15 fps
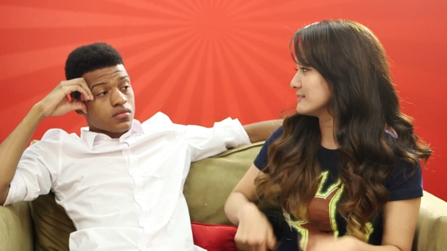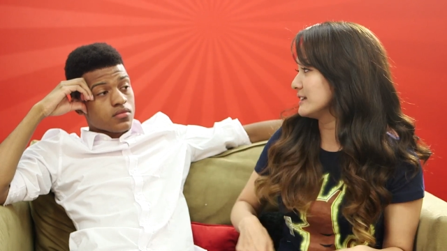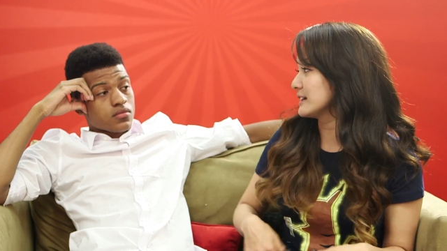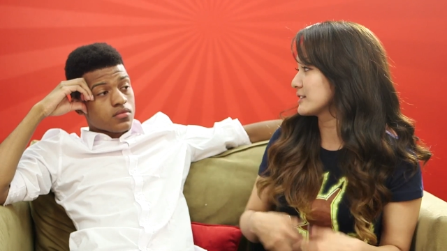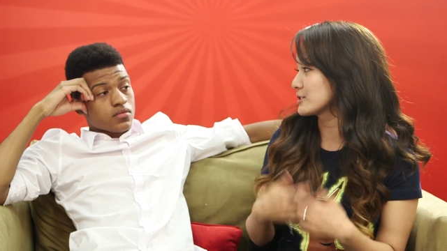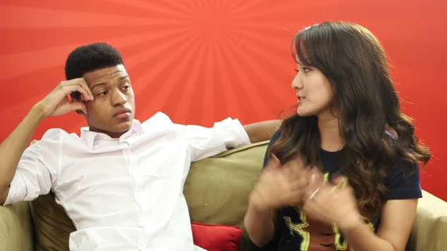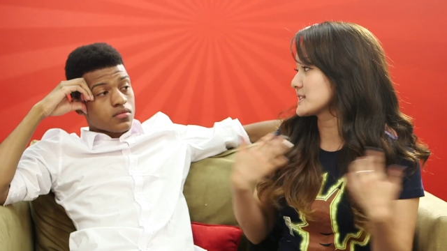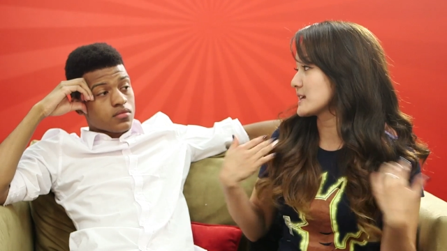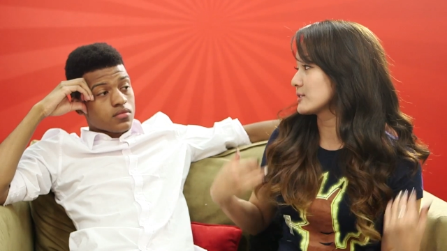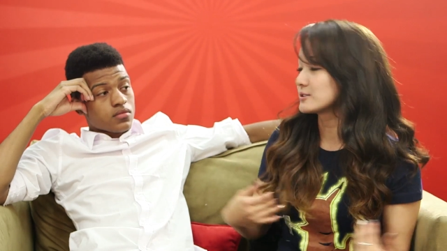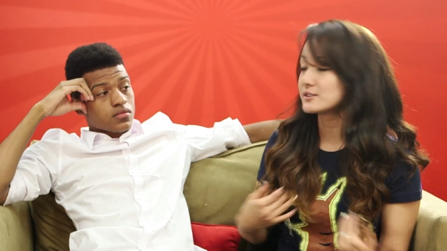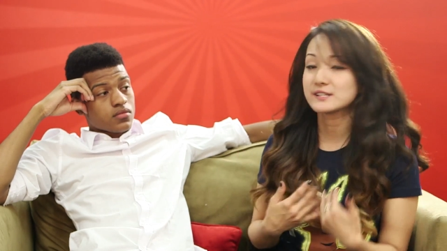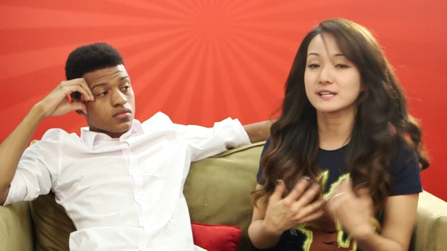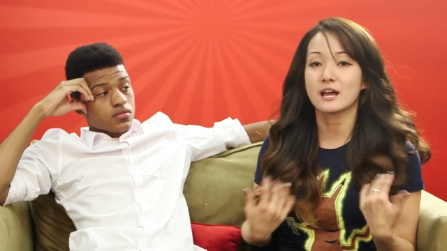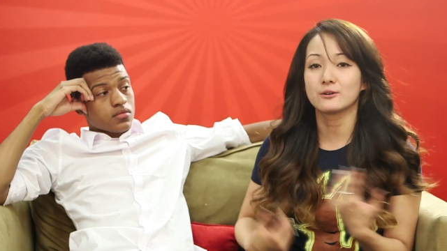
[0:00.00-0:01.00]
Speaker 1: Like their Sailor
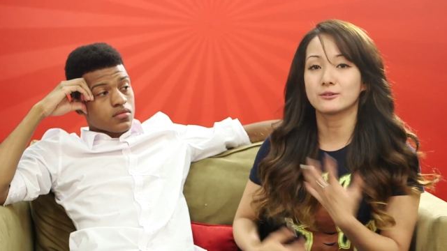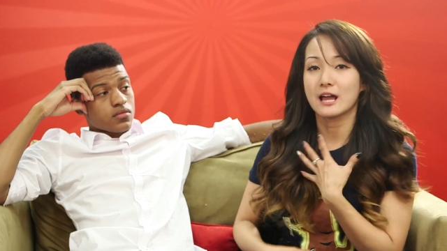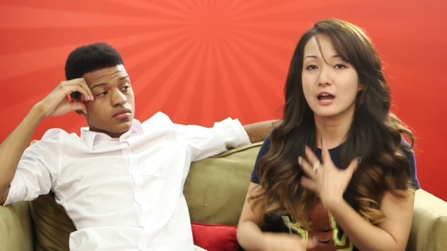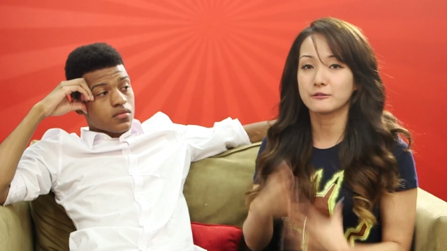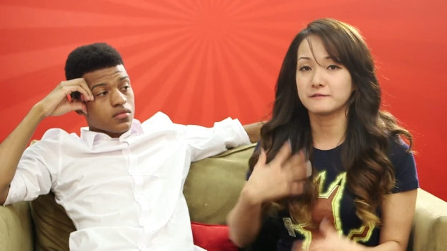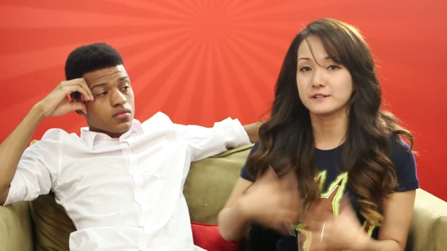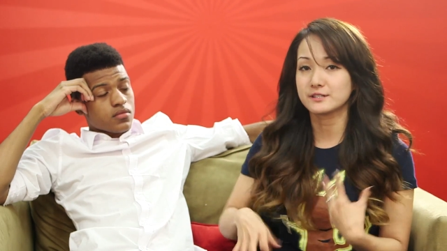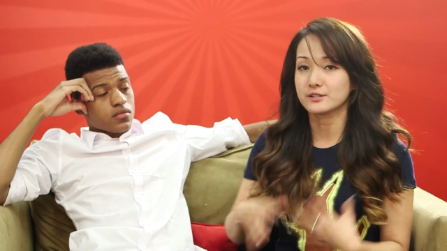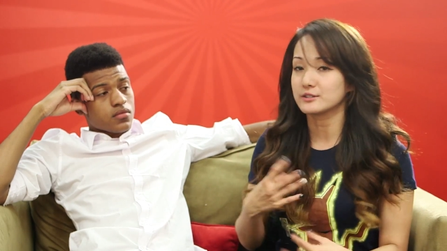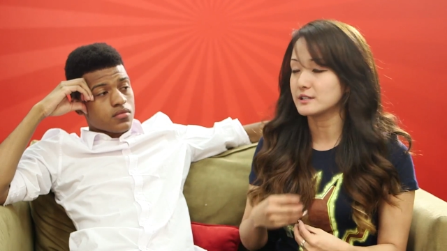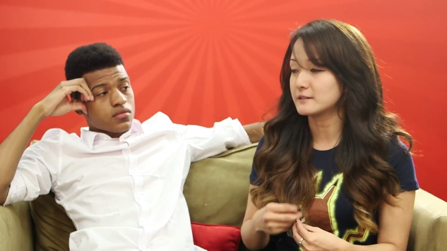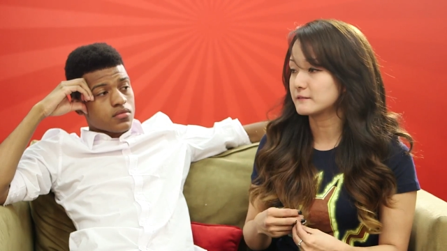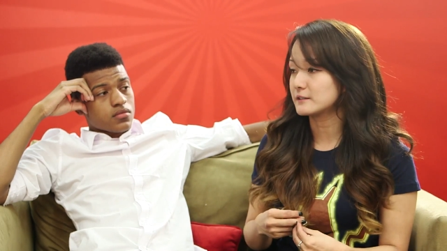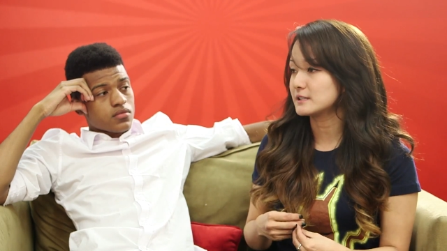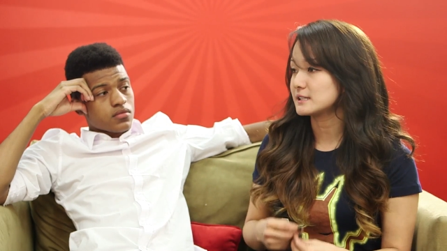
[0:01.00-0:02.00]
Scout outfits are
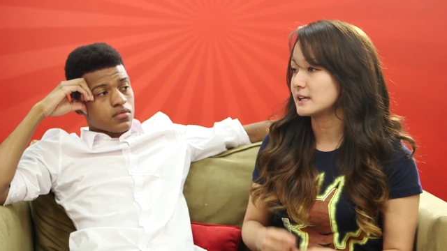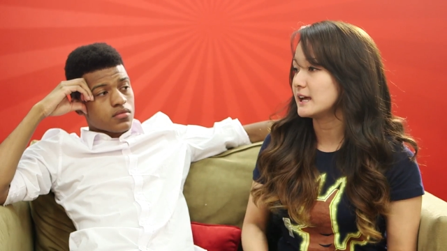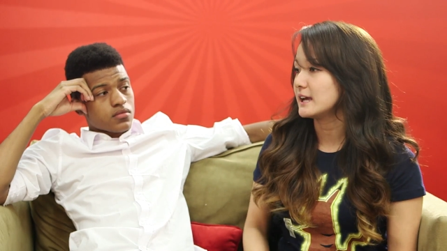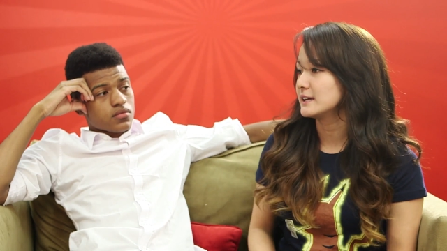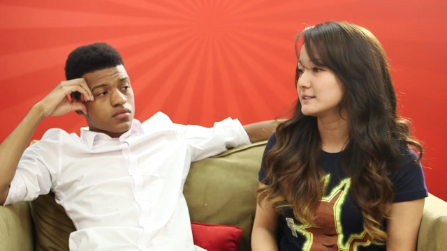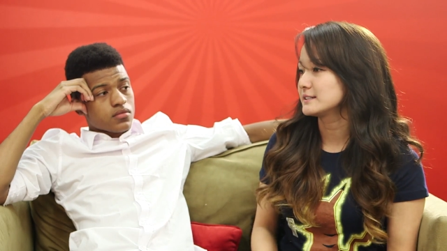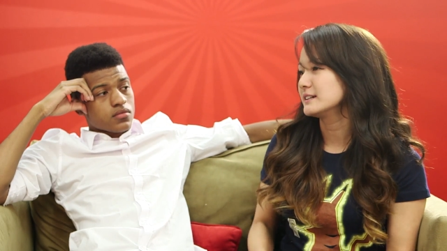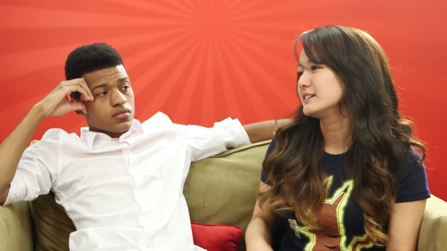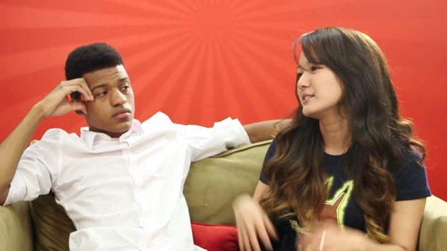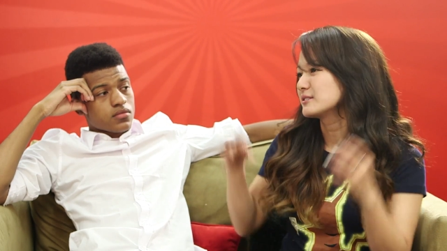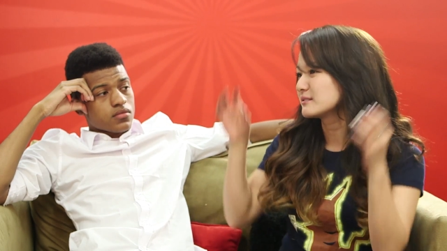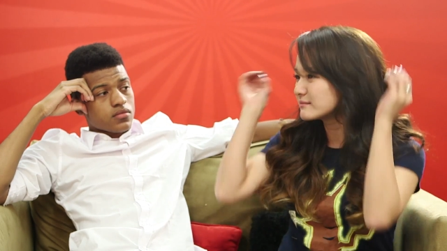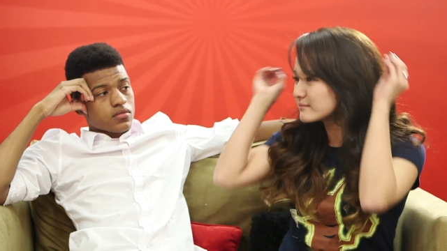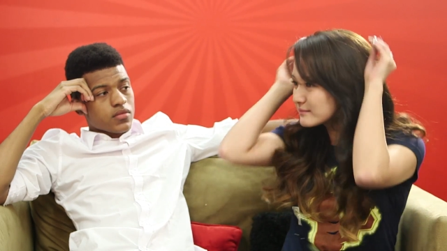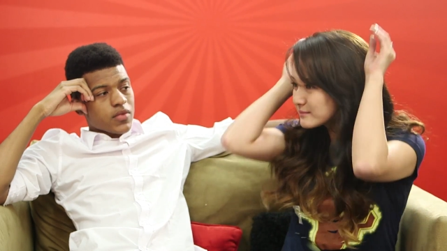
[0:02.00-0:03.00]
different, and uh, you know.